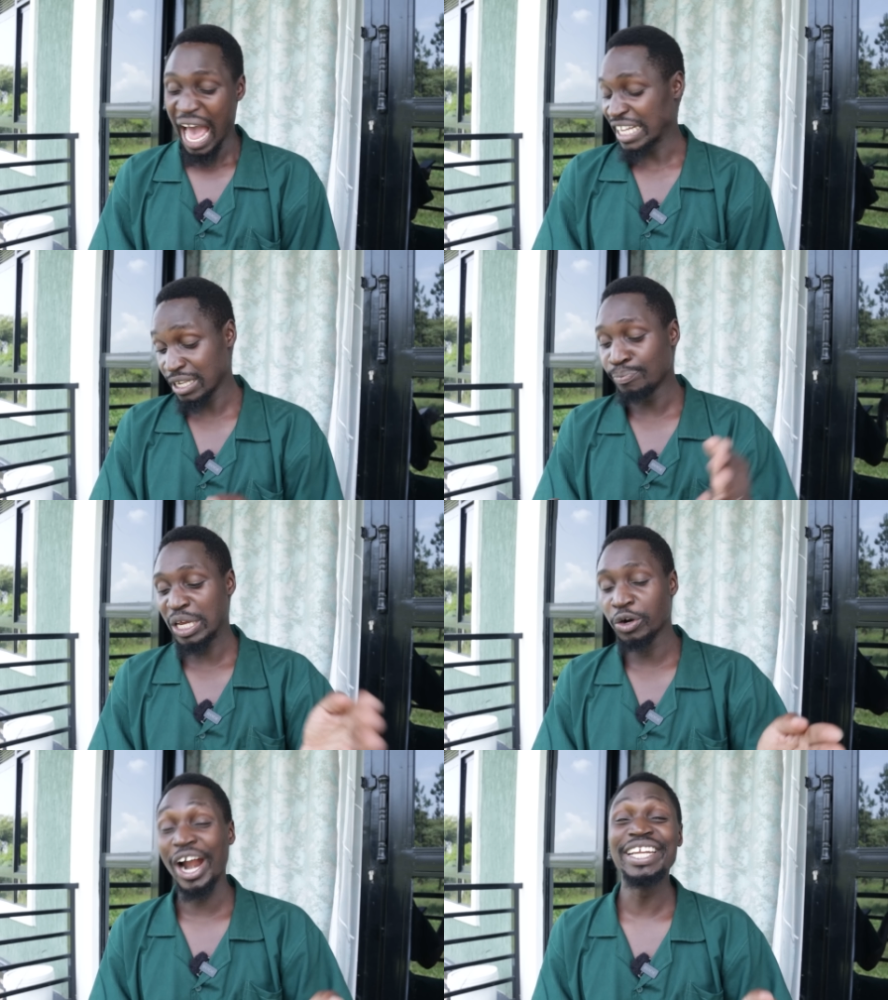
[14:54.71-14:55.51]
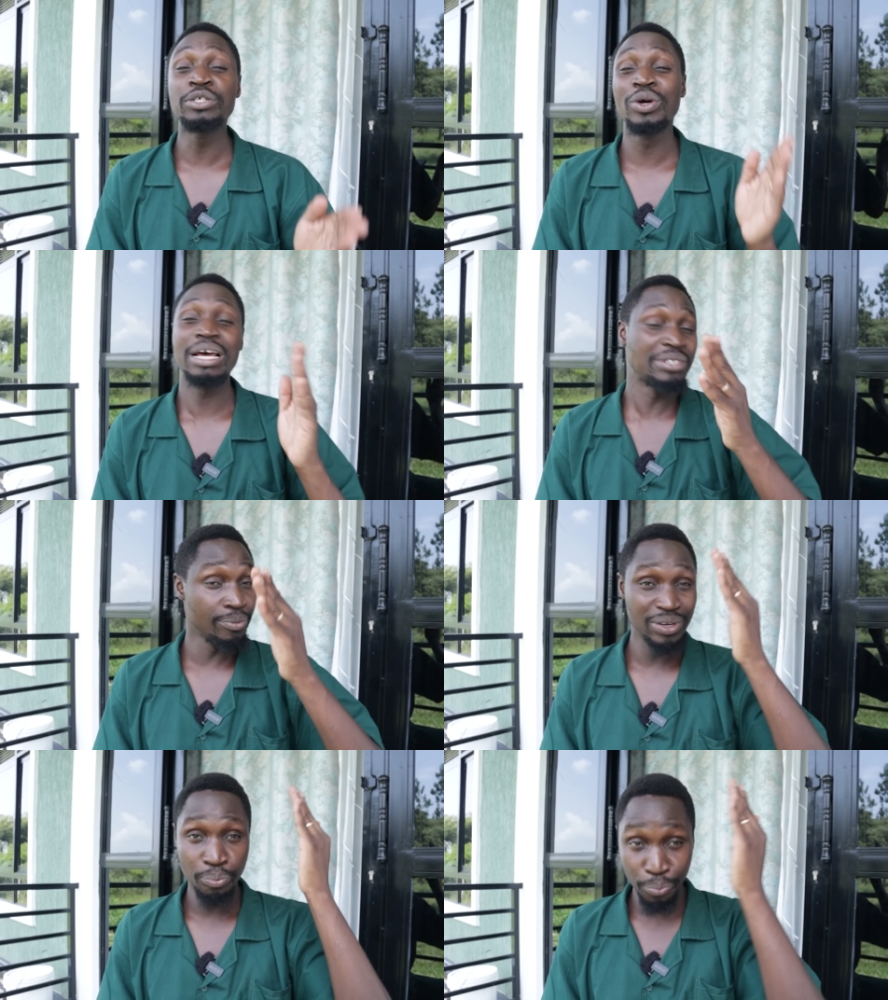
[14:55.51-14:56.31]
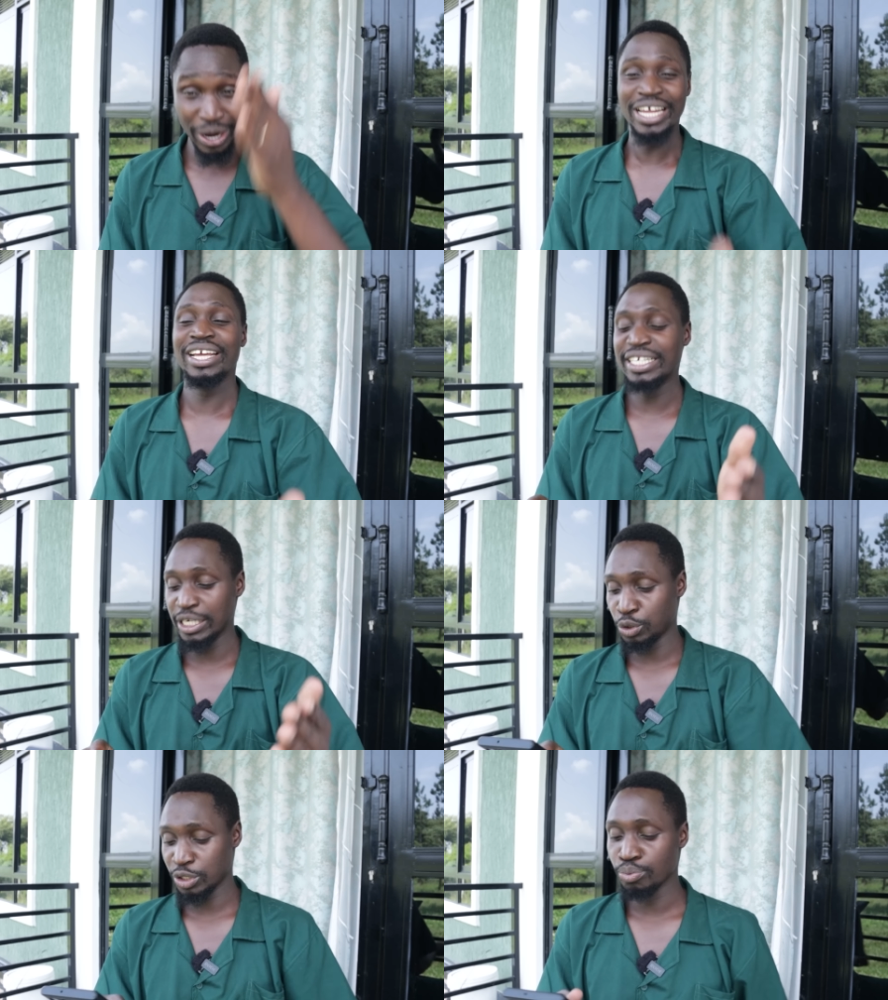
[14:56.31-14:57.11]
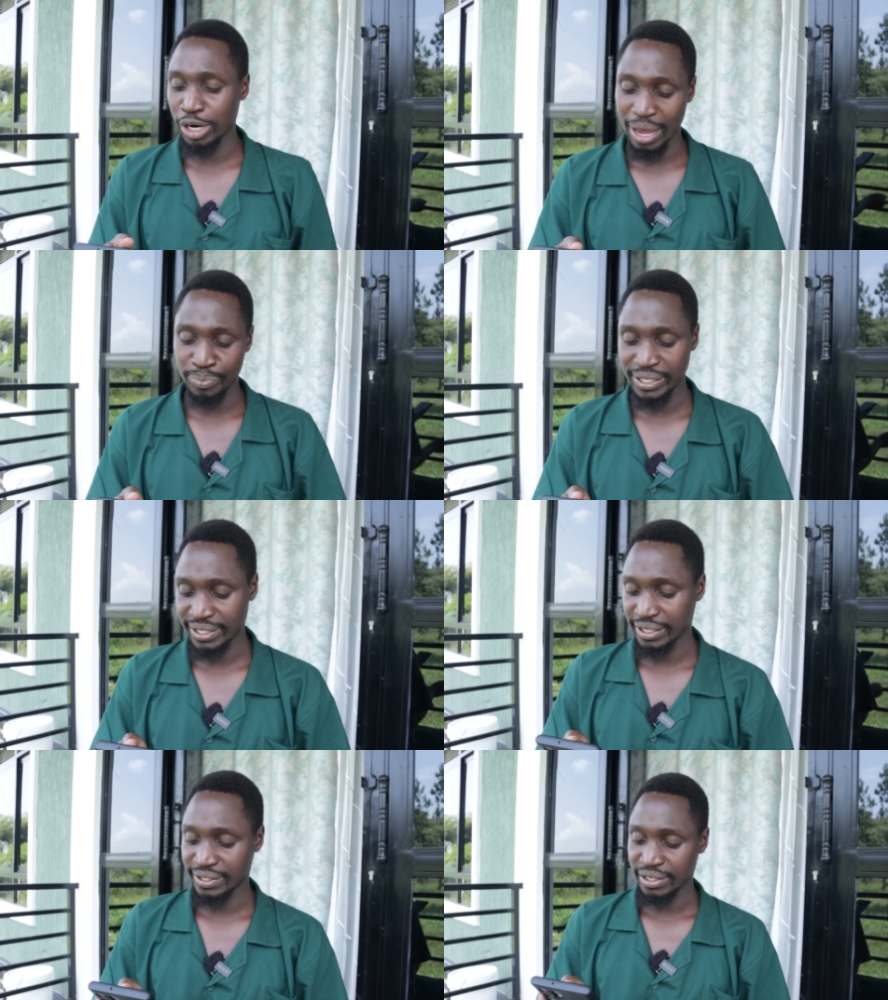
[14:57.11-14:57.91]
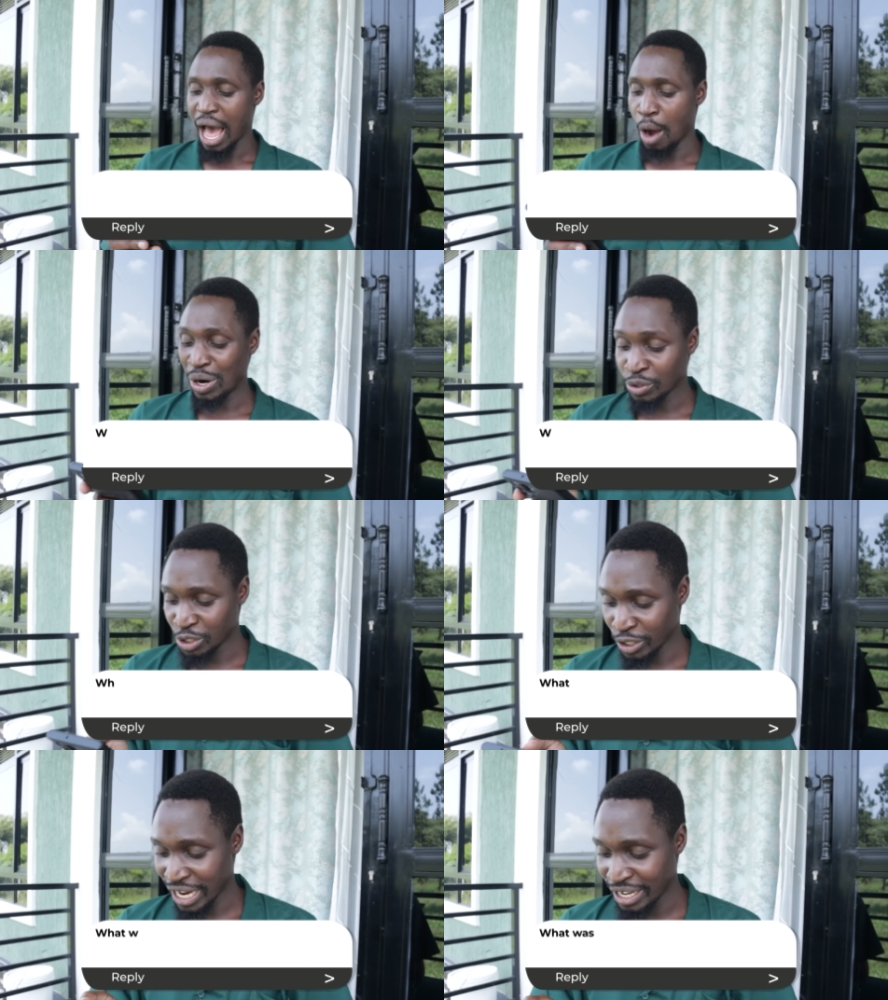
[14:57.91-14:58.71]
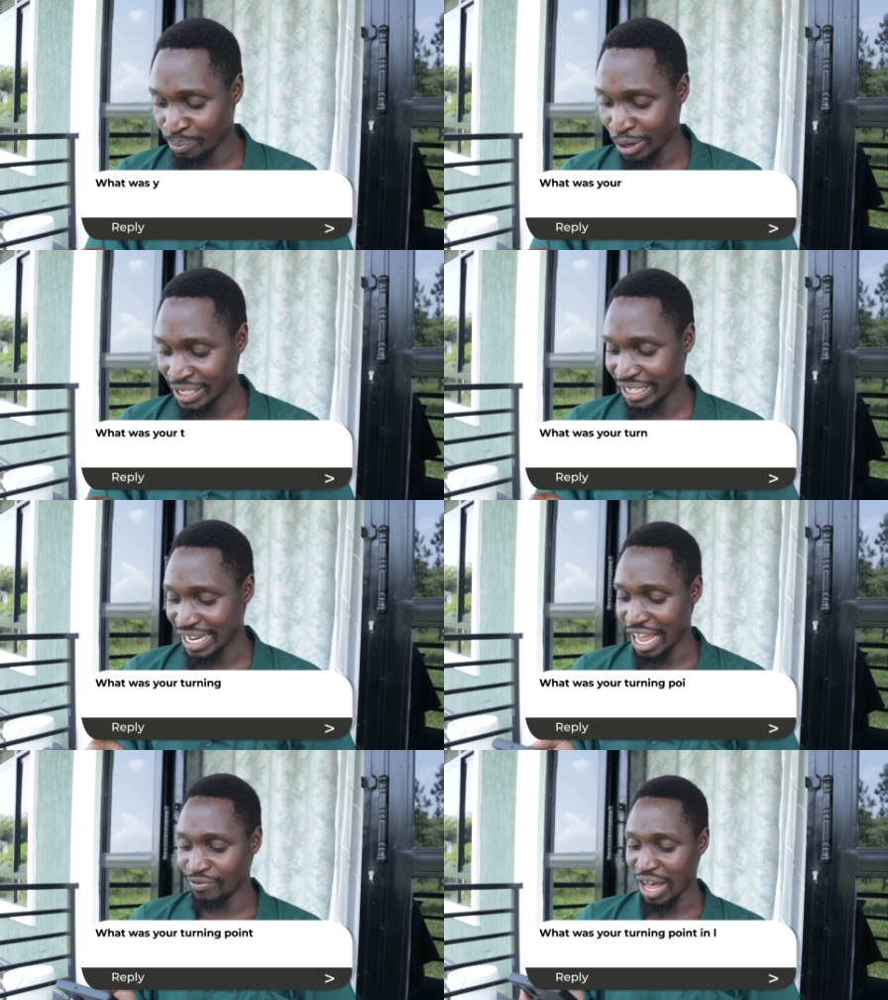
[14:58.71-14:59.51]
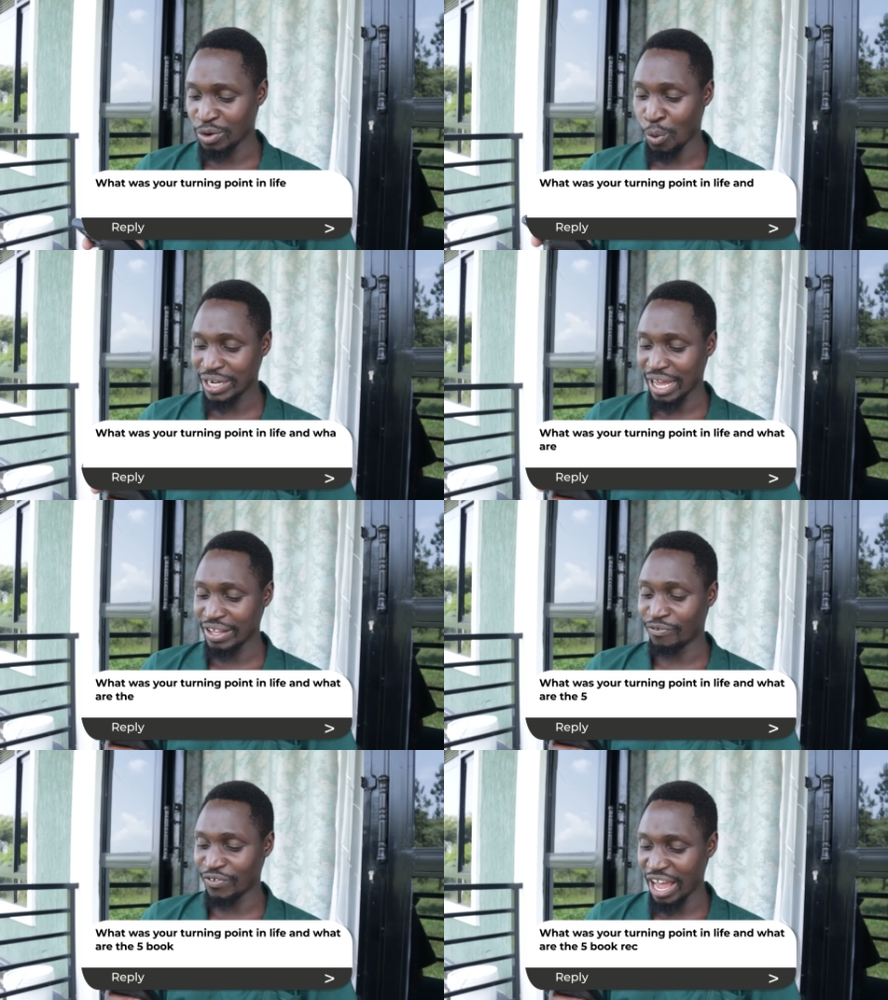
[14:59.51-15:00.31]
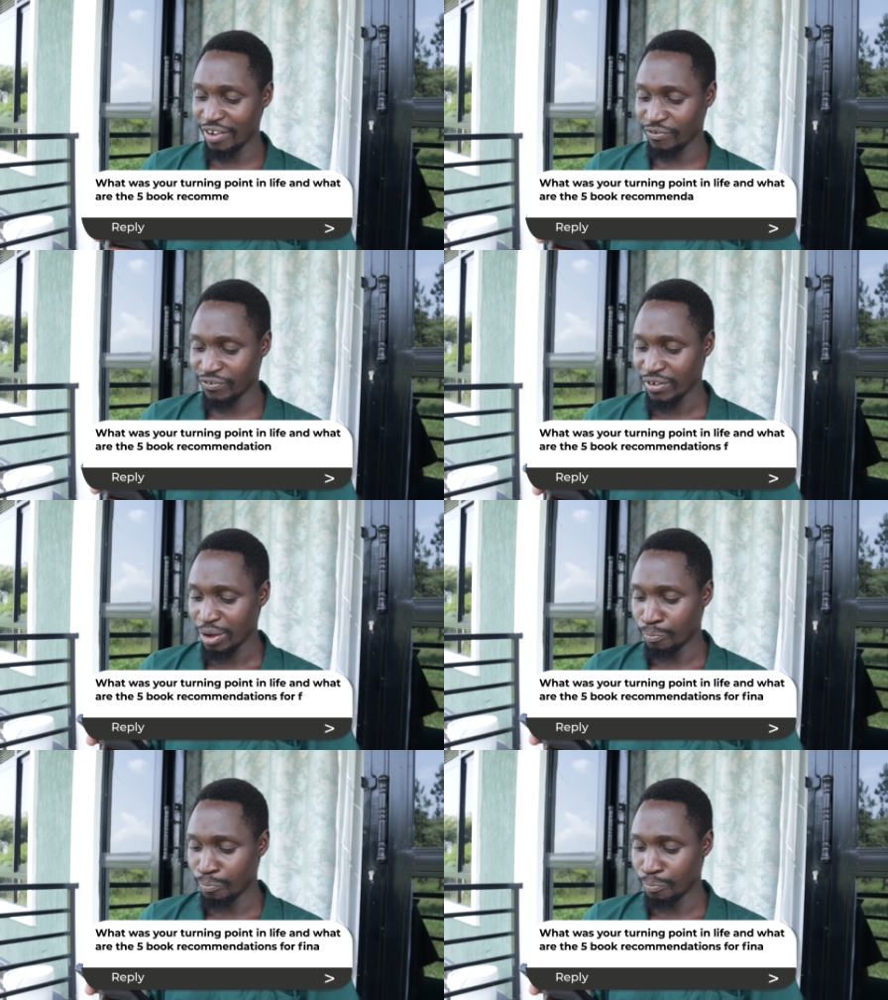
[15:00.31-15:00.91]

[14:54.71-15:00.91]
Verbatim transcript: I simply grind it when I'm simply breaking it into smaller pieces. What was your turning point in life, and what are the 5